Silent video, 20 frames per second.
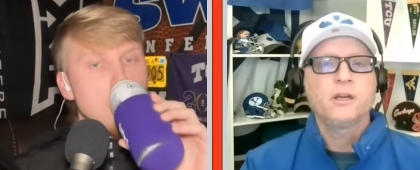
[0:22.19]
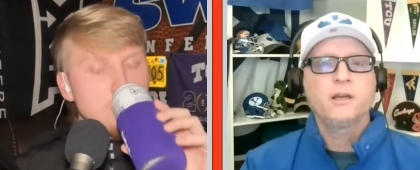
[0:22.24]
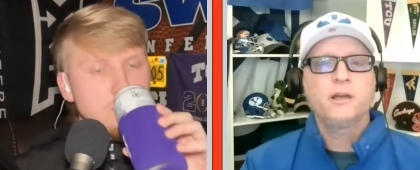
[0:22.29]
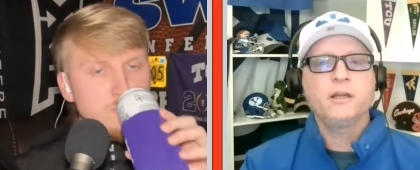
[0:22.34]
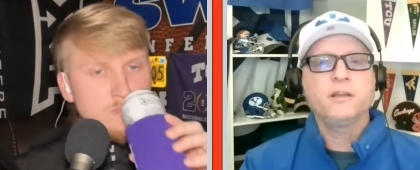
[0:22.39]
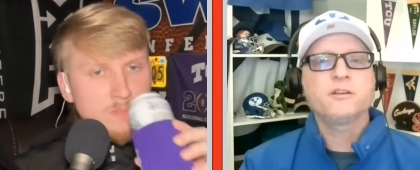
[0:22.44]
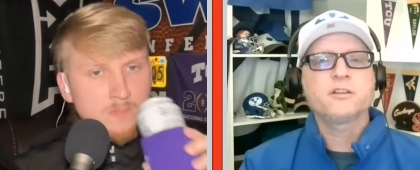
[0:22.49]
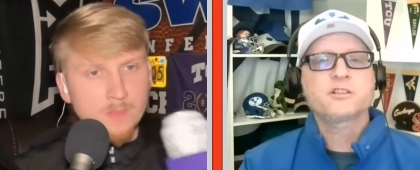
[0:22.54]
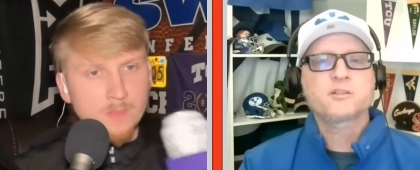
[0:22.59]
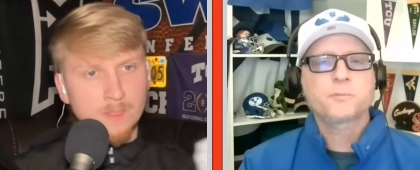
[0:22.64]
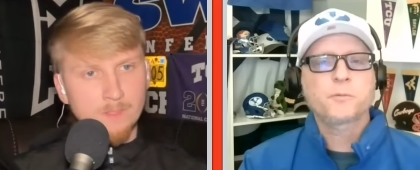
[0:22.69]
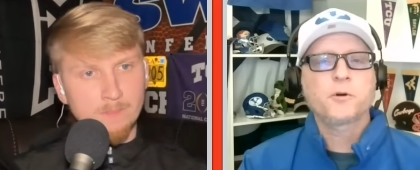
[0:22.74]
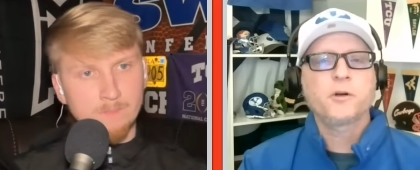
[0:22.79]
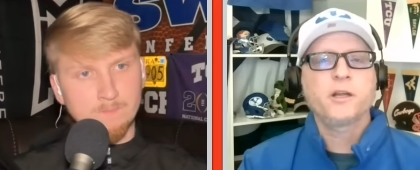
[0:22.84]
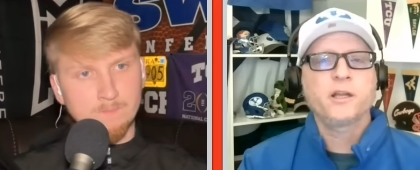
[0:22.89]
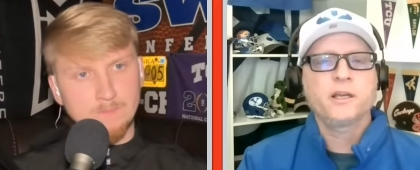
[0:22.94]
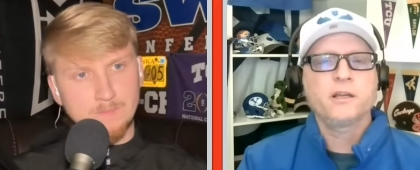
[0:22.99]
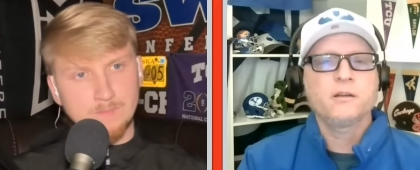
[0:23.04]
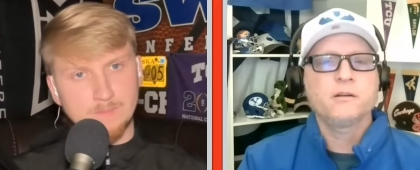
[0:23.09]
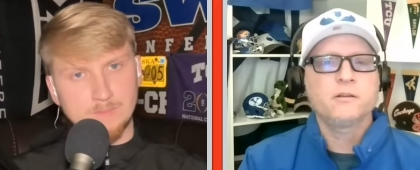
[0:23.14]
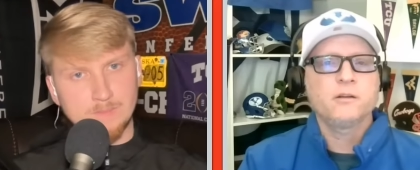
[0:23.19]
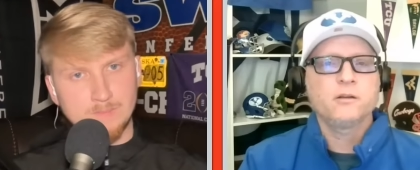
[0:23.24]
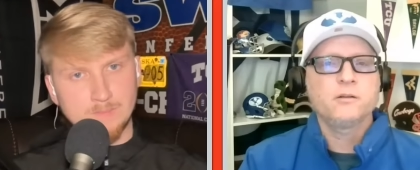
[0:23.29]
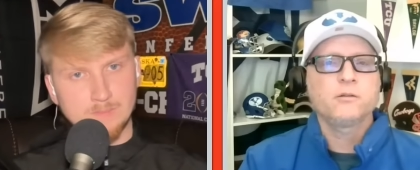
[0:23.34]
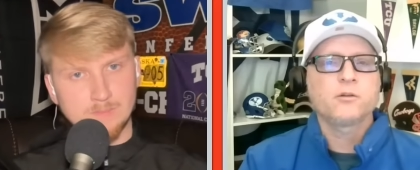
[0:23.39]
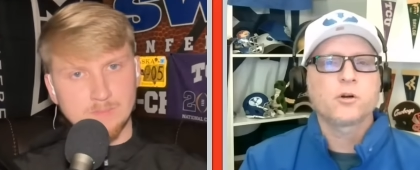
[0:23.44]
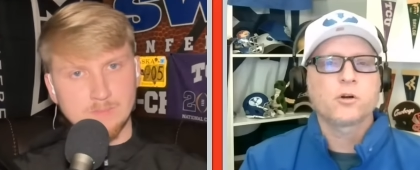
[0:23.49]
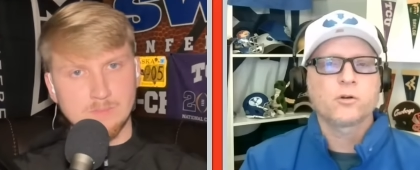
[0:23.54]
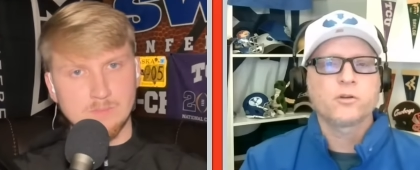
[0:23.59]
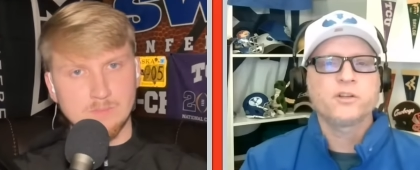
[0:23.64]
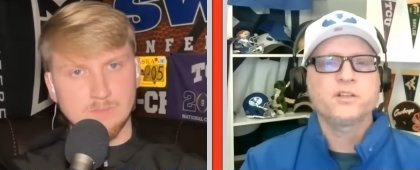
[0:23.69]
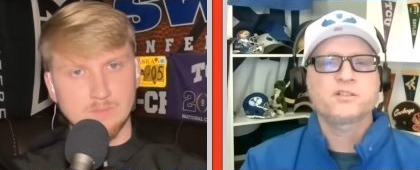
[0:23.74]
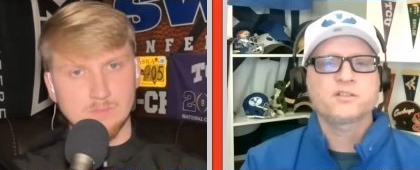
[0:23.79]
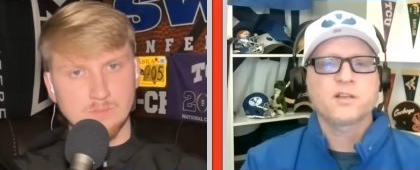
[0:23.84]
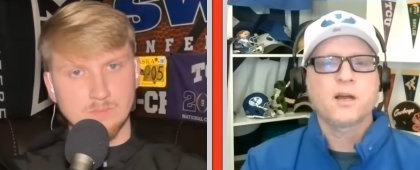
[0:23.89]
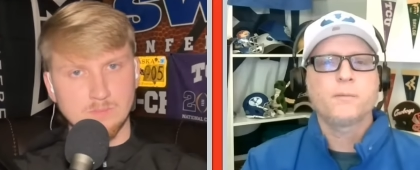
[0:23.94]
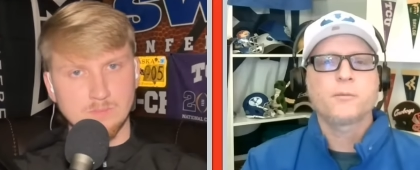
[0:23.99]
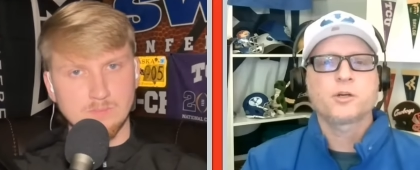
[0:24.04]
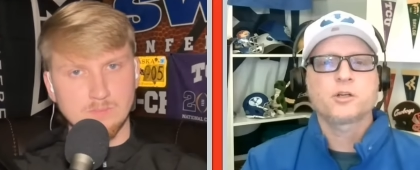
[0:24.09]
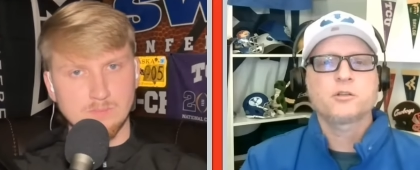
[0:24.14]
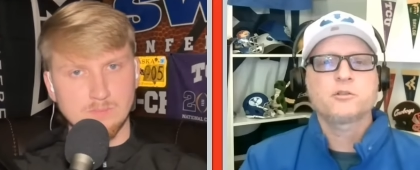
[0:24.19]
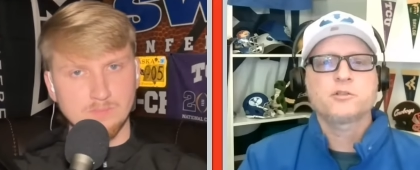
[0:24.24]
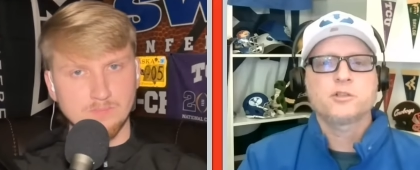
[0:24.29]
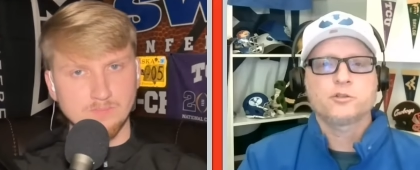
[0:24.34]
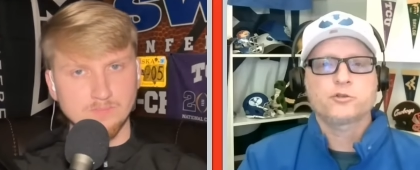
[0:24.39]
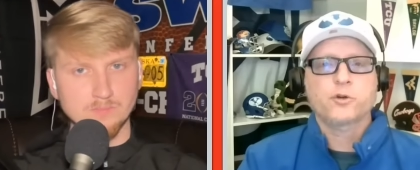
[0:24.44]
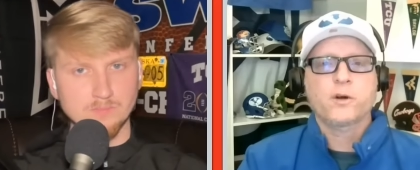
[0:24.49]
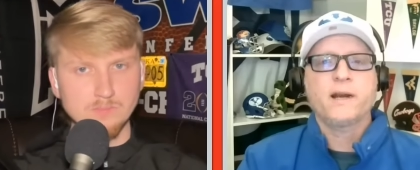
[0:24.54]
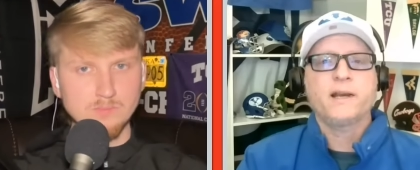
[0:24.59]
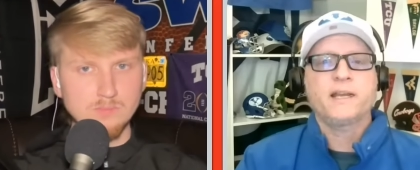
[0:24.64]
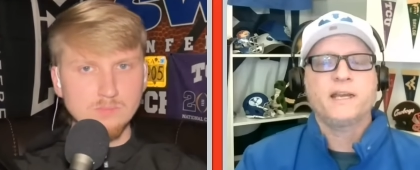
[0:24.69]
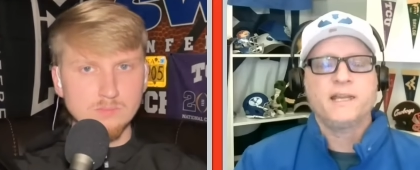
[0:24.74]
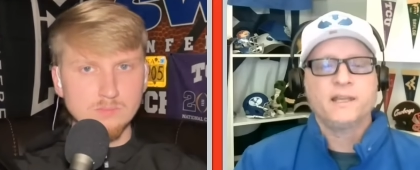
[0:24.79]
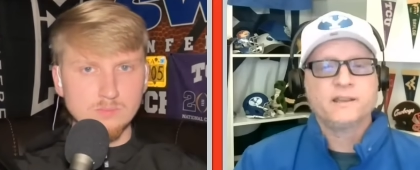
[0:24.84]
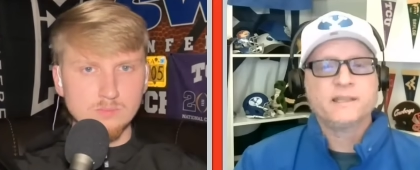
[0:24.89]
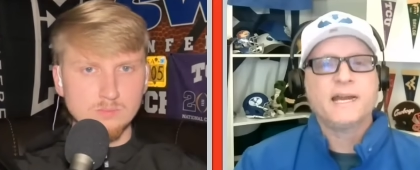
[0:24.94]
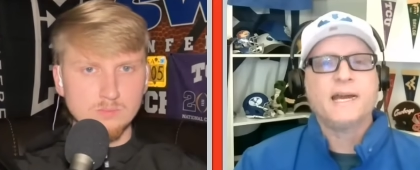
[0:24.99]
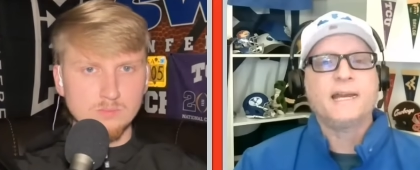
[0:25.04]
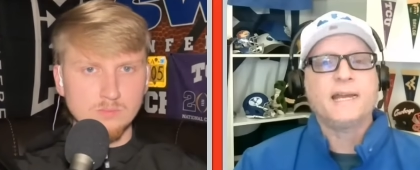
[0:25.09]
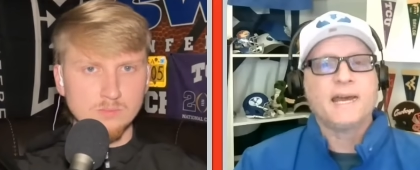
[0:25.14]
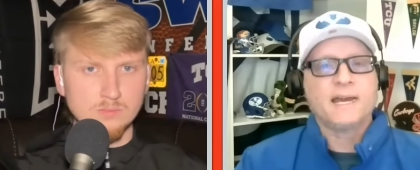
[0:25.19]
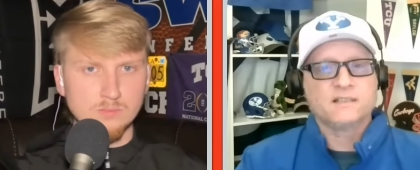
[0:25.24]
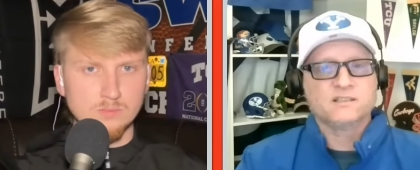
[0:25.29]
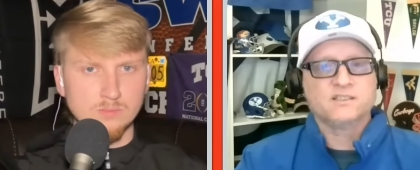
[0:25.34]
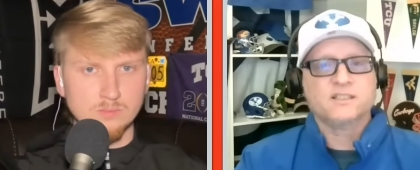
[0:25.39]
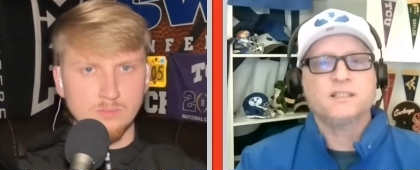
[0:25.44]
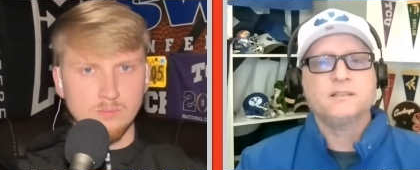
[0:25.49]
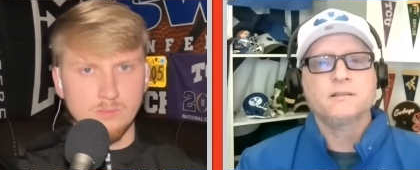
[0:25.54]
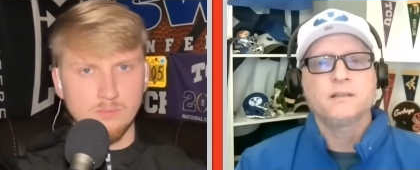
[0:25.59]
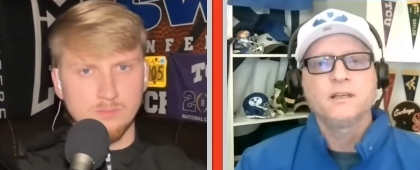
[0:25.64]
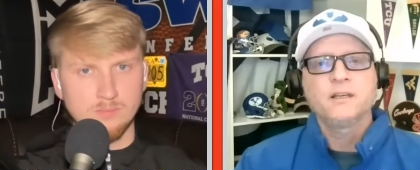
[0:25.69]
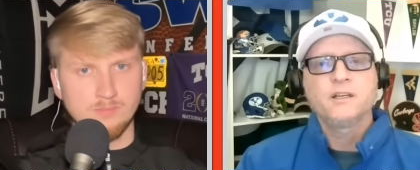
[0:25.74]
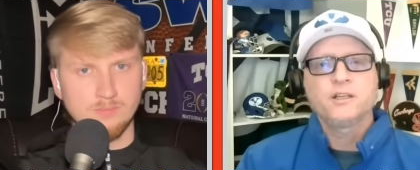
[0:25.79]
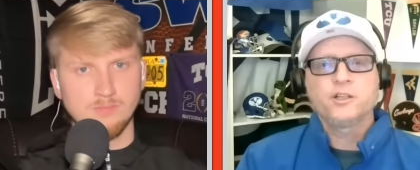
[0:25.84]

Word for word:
Speaker 1: in the spring and in early summer to try to get that exit.